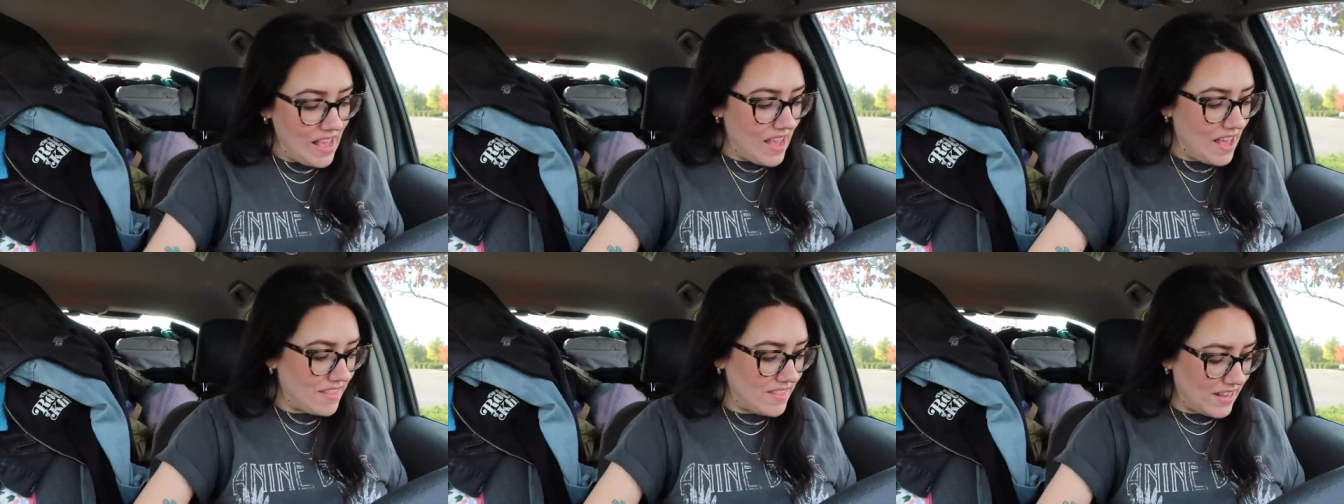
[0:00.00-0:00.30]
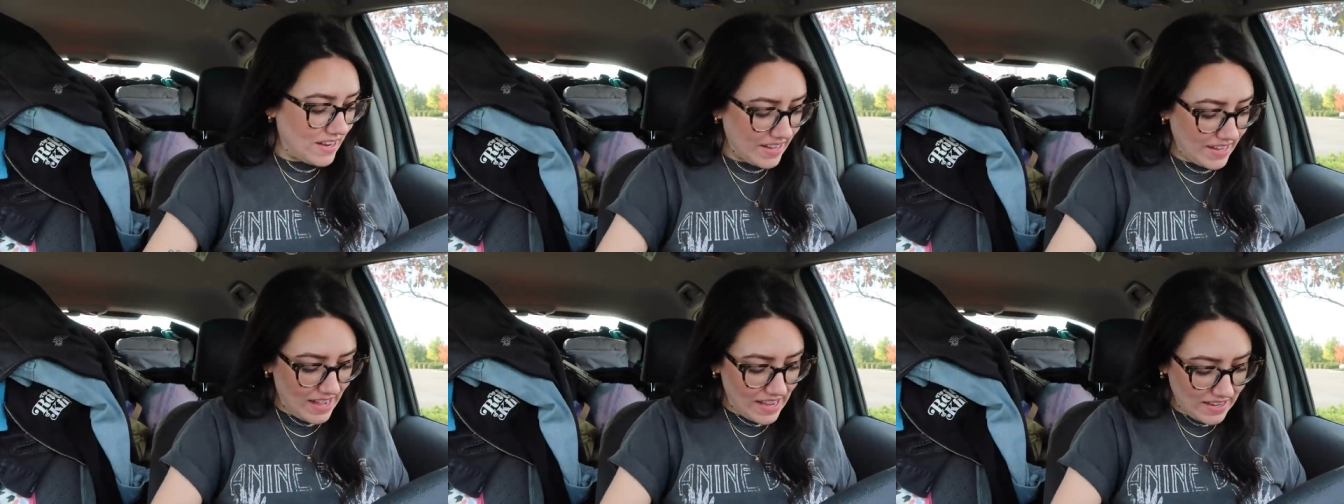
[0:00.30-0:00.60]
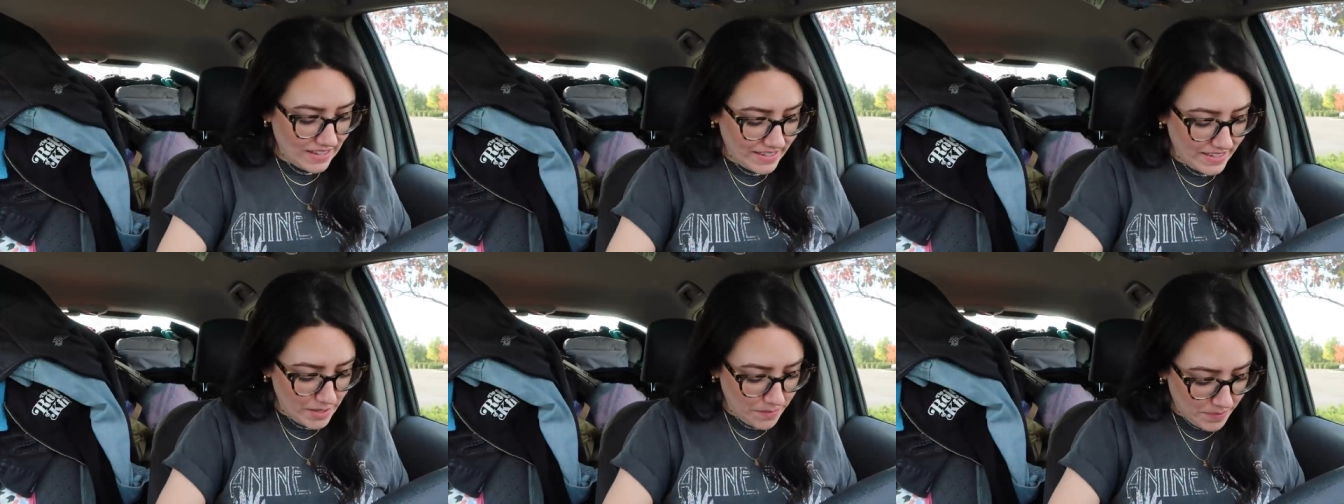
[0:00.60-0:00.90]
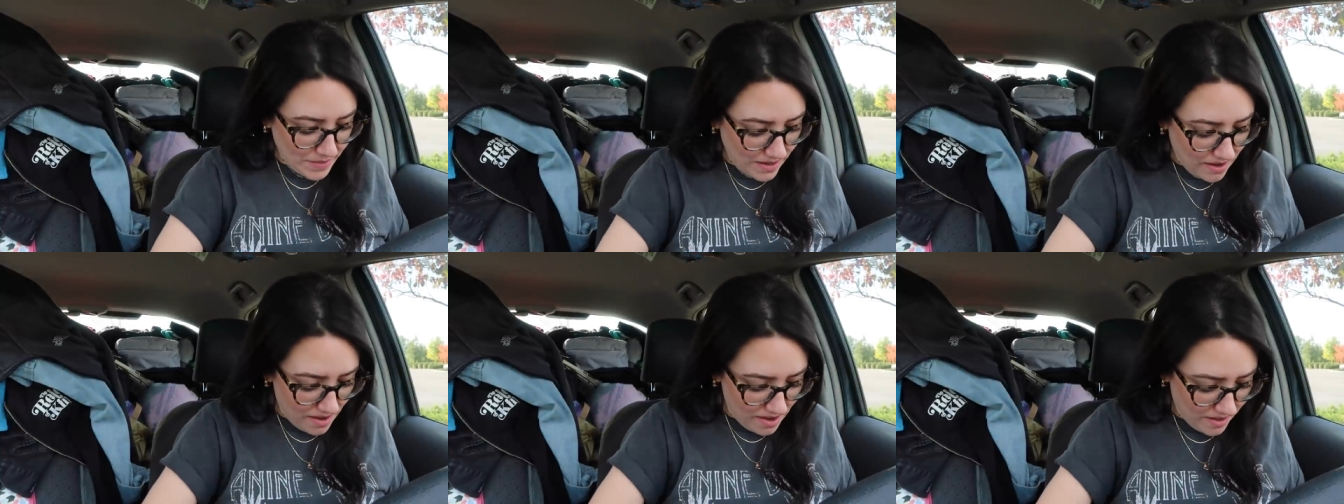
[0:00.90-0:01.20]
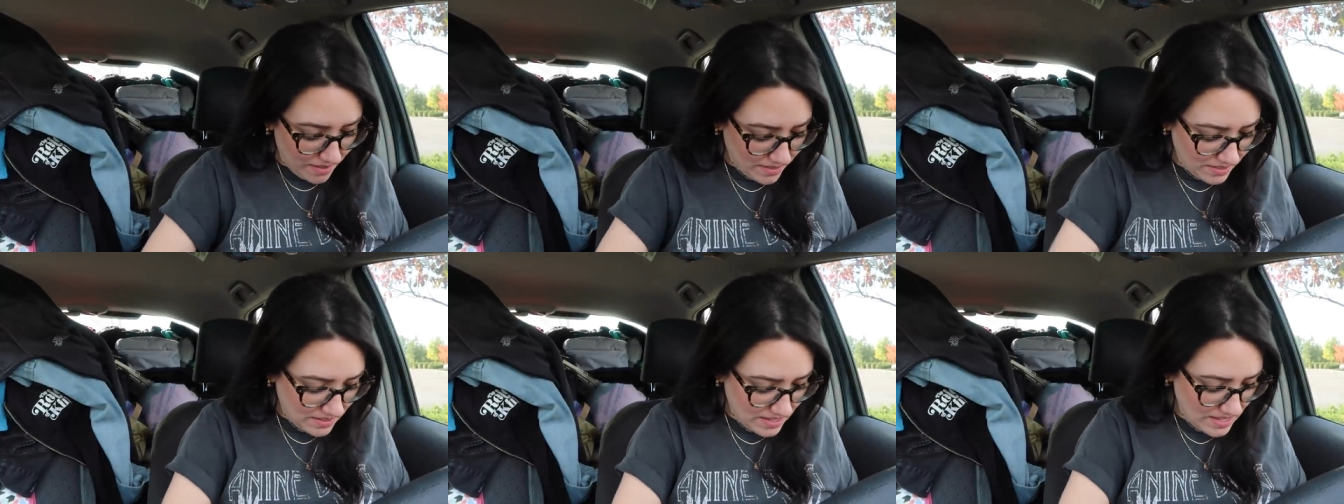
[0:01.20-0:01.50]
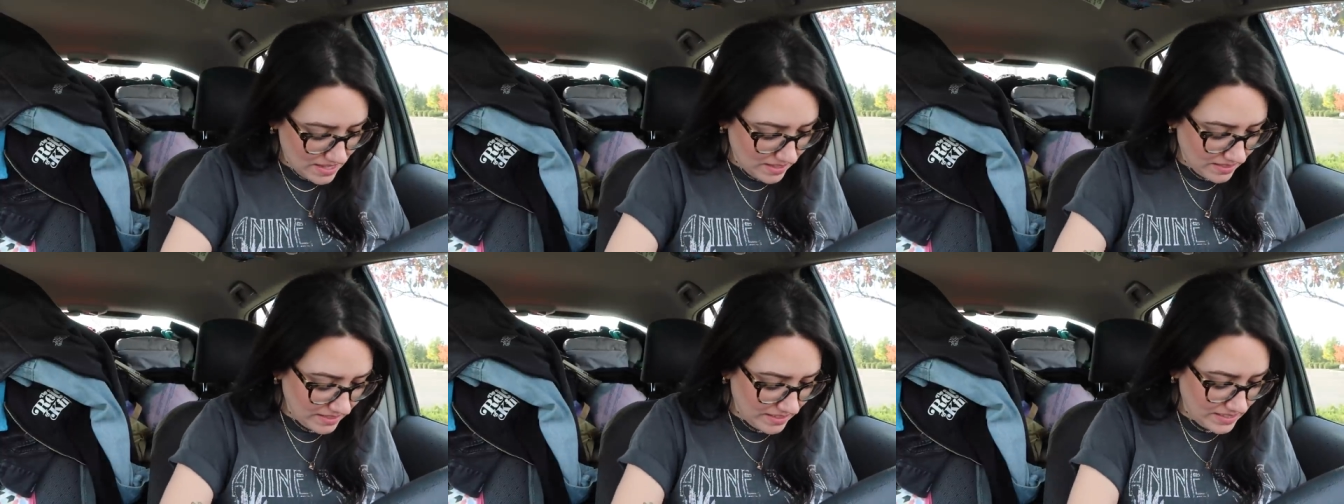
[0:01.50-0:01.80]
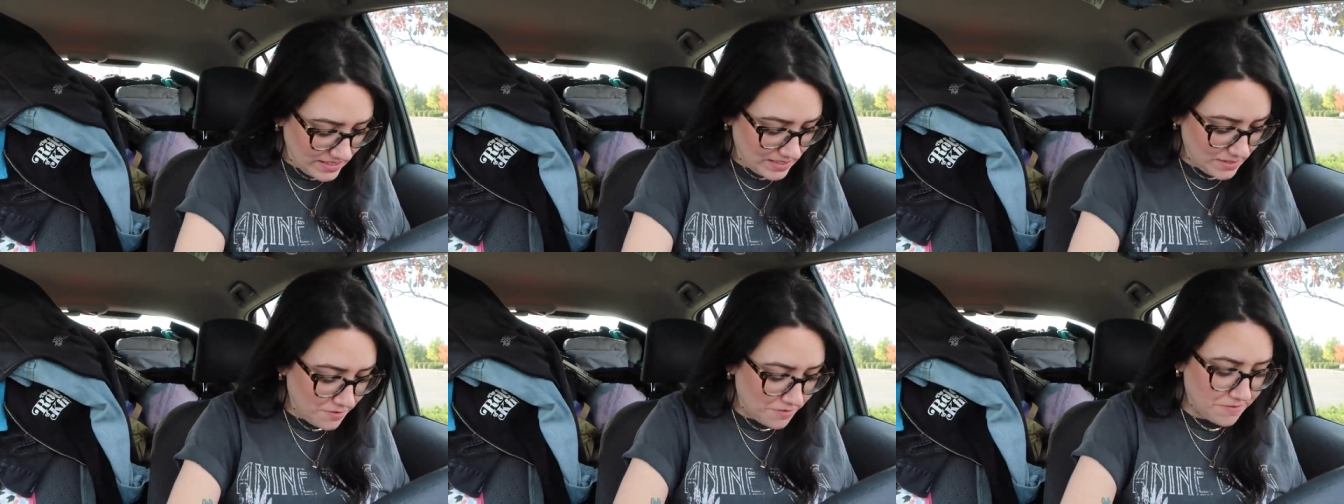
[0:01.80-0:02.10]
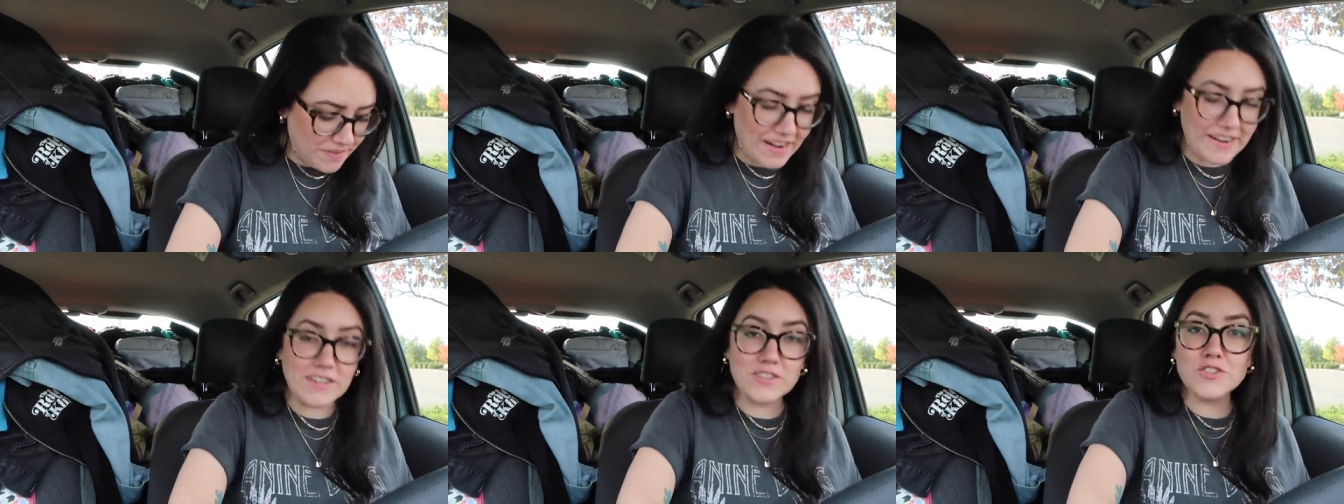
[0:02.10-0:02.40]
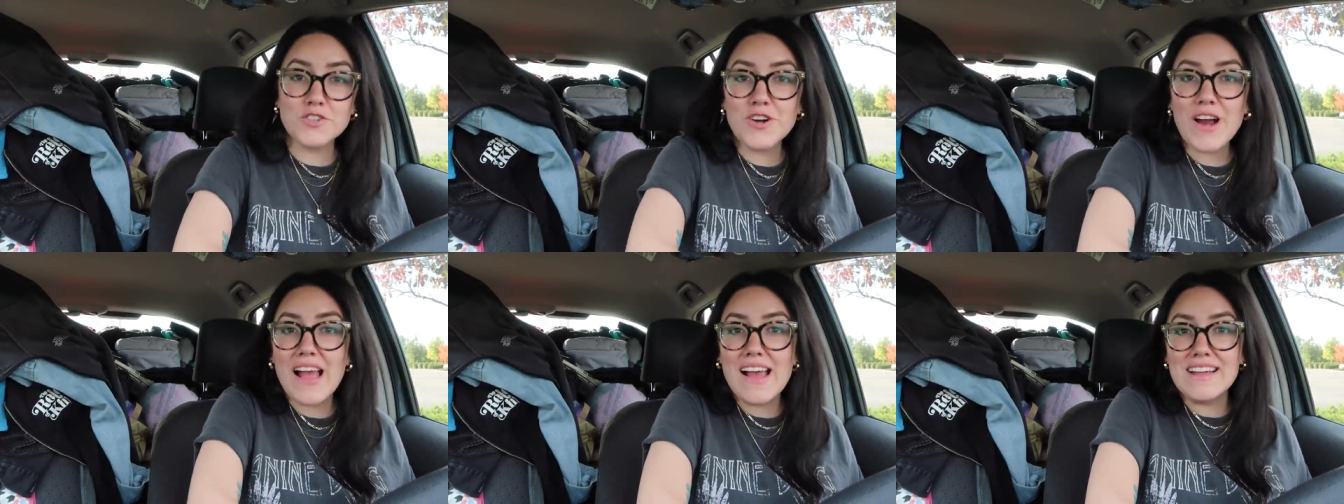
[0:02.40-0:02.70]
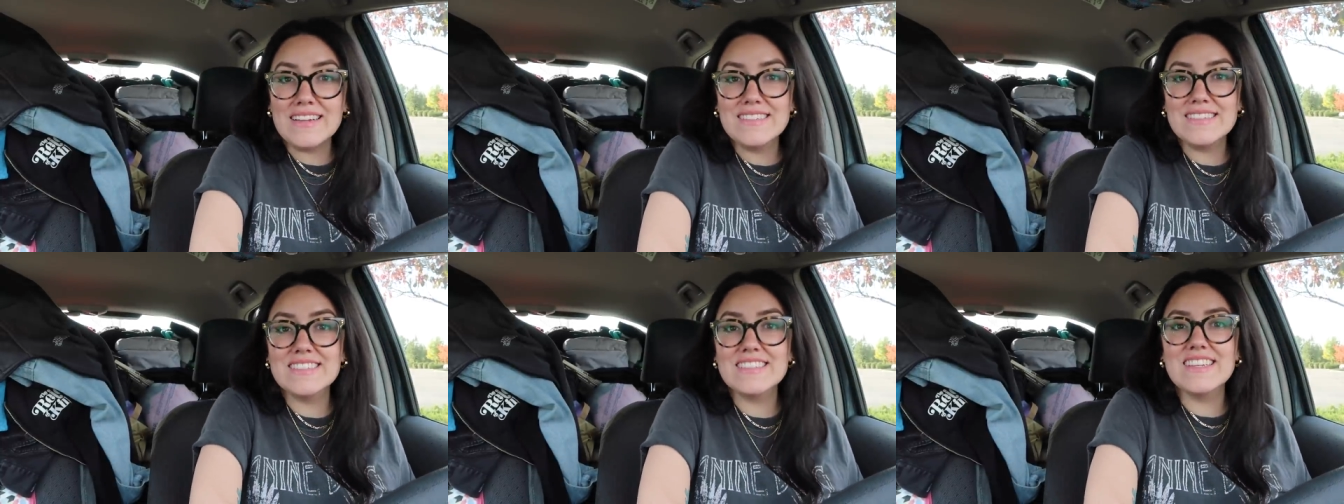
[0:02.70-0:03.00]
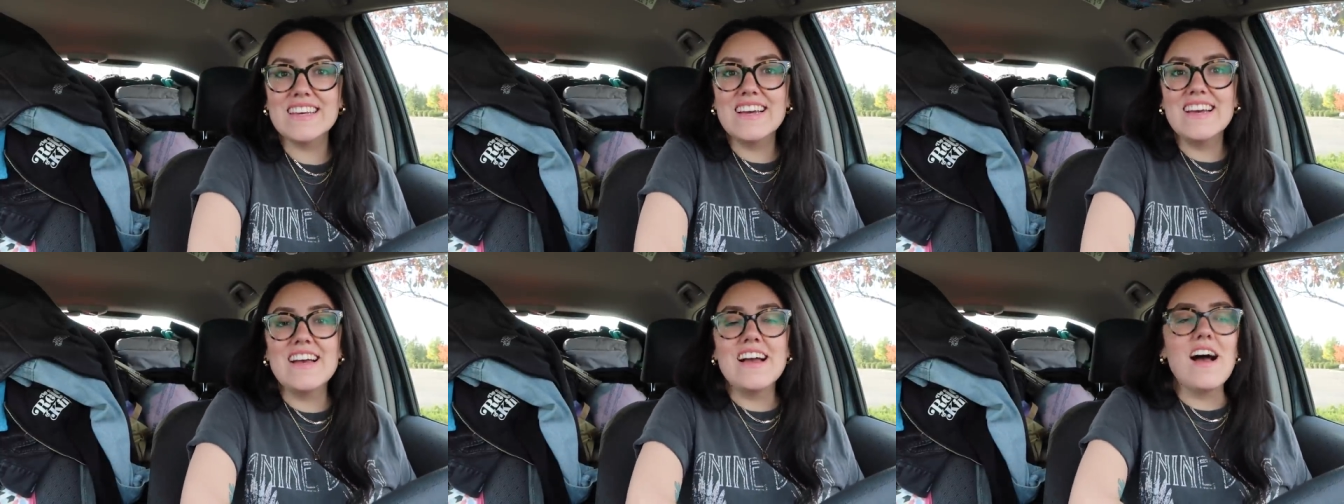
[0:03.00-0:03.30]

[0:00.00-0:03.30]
And then again, keeping on the Lisa Frank trends,